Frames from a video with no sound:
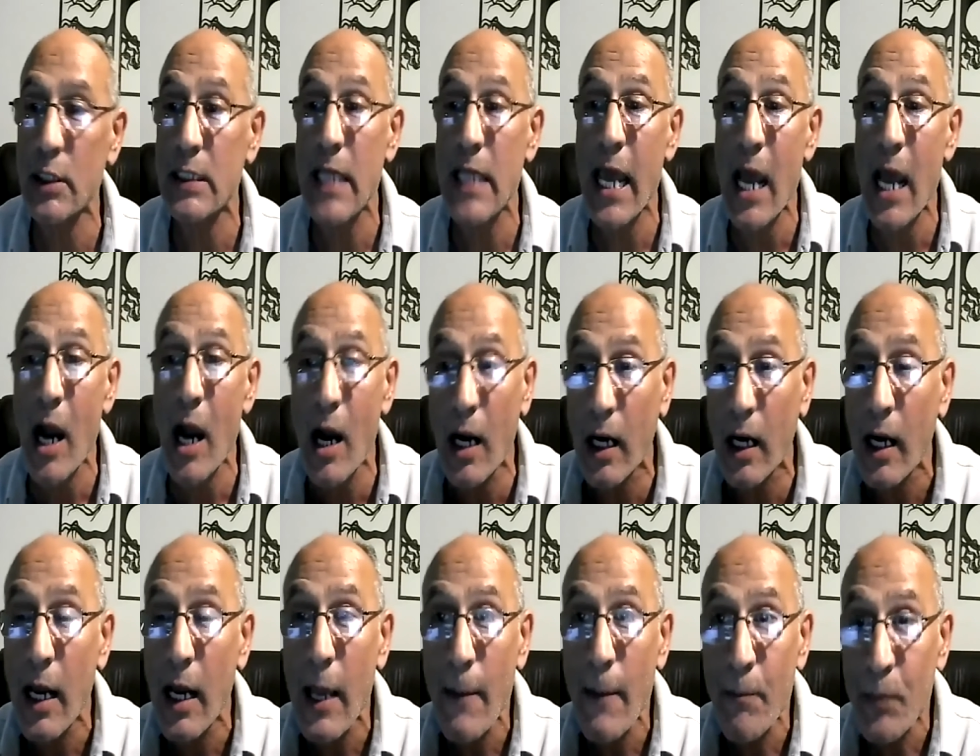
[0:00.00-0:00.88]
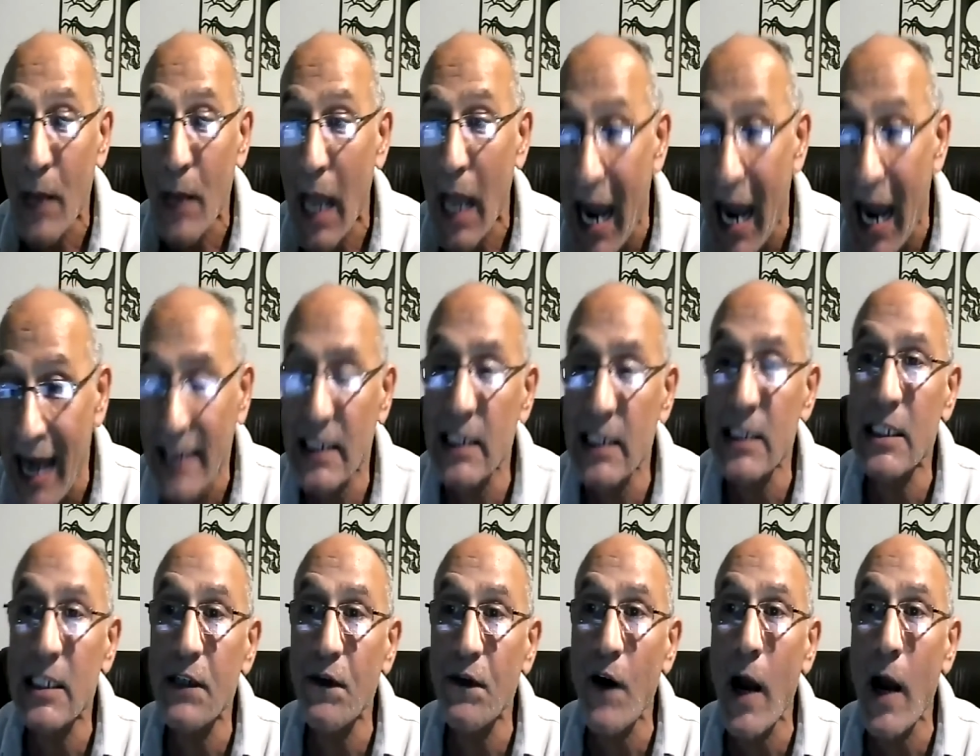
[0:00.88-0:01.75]
They are
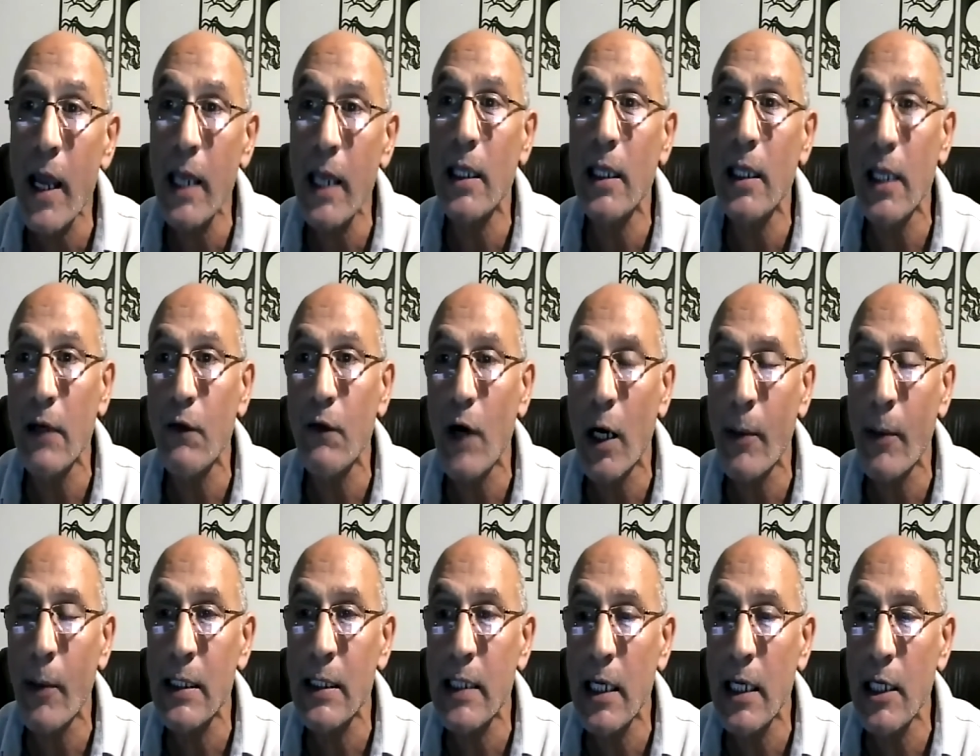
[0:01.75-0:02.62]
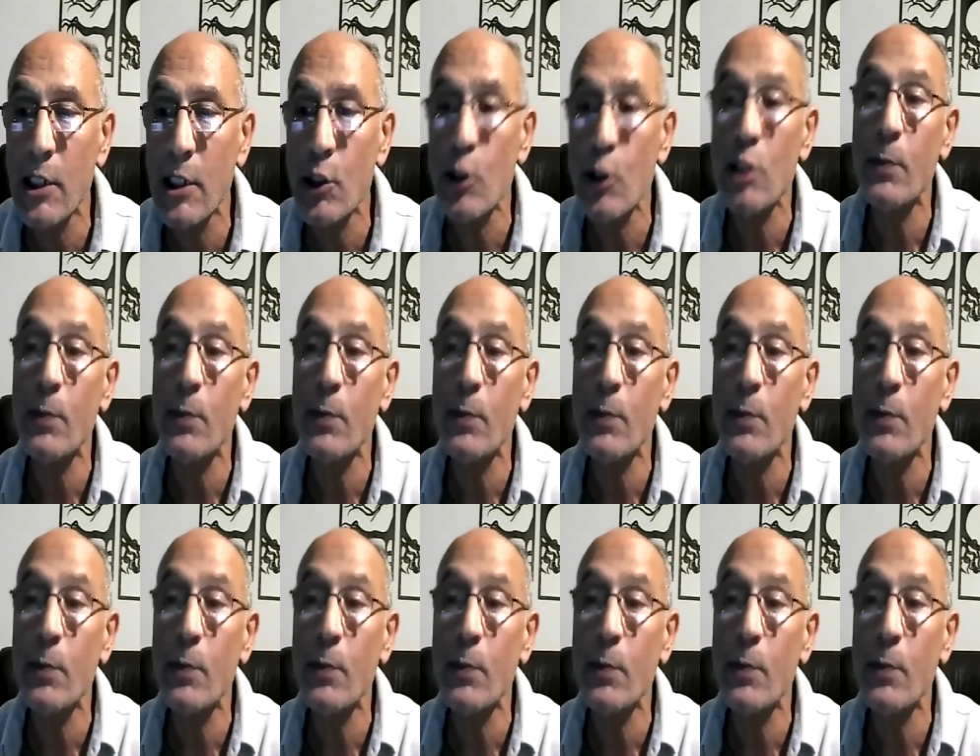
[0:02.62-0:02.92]
identifying the environmental issues,